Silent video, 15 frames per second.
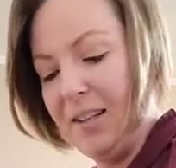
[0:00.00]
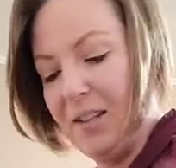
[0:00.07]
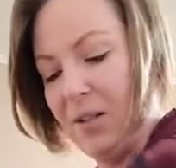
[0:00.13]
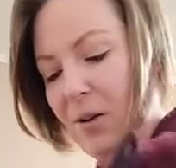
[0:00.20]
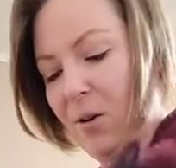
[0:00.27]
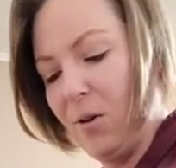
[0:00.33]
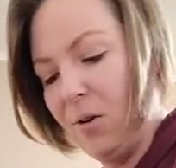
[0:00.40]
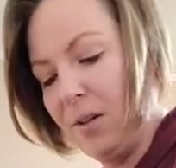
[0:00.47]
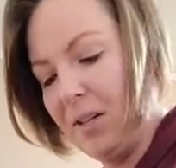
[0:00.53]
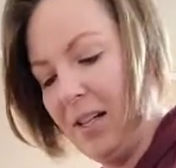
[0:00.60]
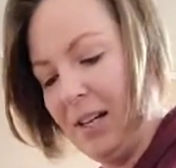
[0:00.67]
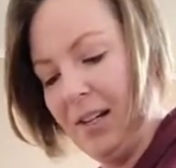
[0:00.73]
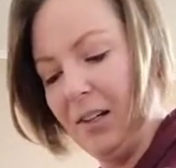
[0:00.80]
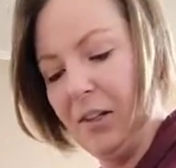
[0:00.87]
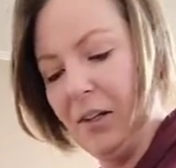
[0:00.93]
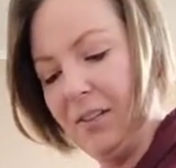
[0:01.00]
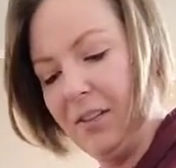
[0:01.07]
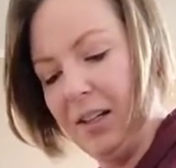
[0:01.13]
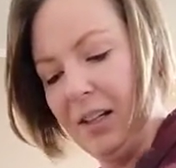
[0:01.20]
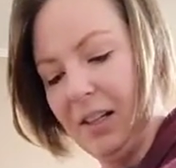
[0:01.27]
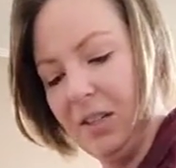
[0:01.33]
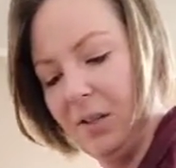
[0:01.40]
So Danielle, you'll have to
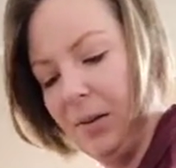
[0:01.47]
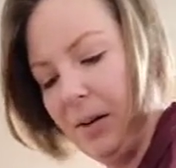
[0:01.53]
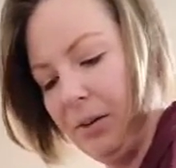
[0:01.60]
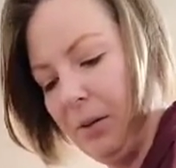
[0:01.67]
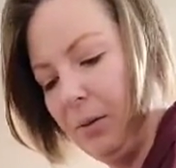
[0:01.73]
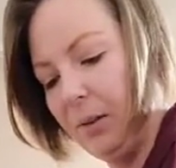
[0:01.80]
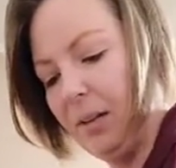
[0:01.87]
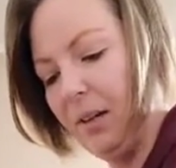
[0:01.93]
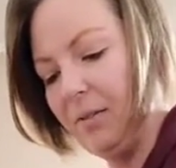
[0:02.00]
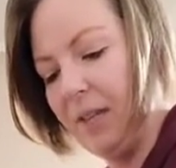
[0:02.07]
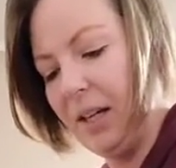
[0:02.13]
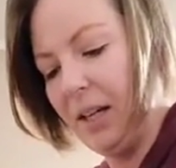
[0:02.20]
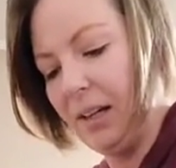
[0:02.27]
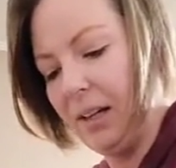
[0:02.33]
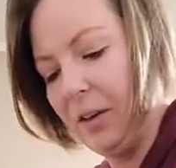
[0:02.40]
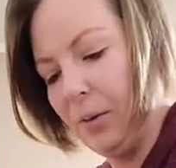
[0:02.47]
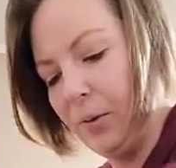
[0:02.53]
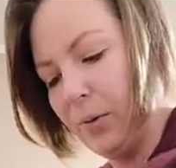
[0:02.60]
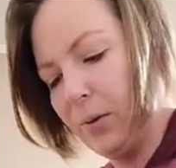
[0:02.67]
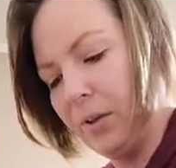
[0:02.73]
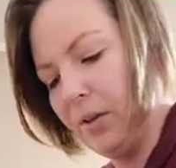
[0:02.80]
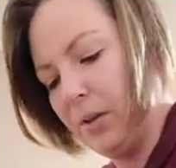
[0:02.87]
let us know how you are loving
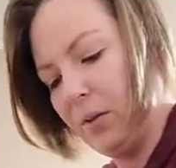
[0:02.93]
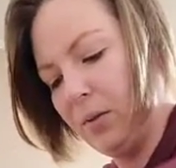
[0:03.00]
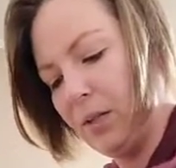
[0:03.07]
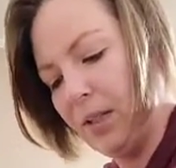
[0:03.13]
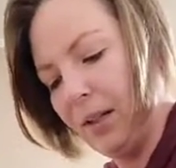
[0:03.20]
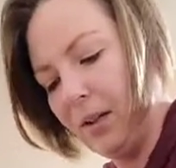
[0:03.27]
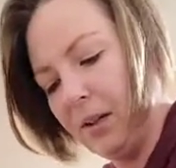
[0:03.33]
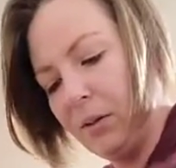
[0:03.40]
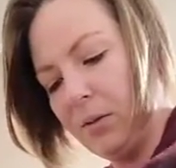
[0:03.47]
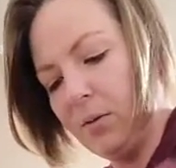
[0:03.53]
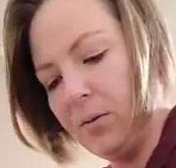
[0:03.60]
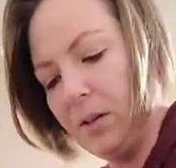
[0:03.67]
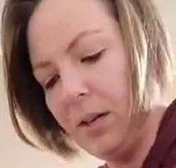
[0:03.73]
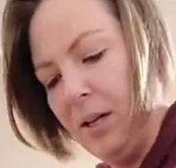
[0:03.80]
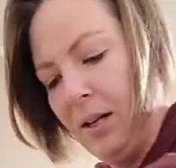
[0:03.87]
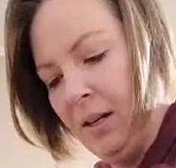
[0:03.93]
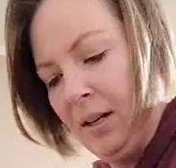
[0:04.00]
your new silicone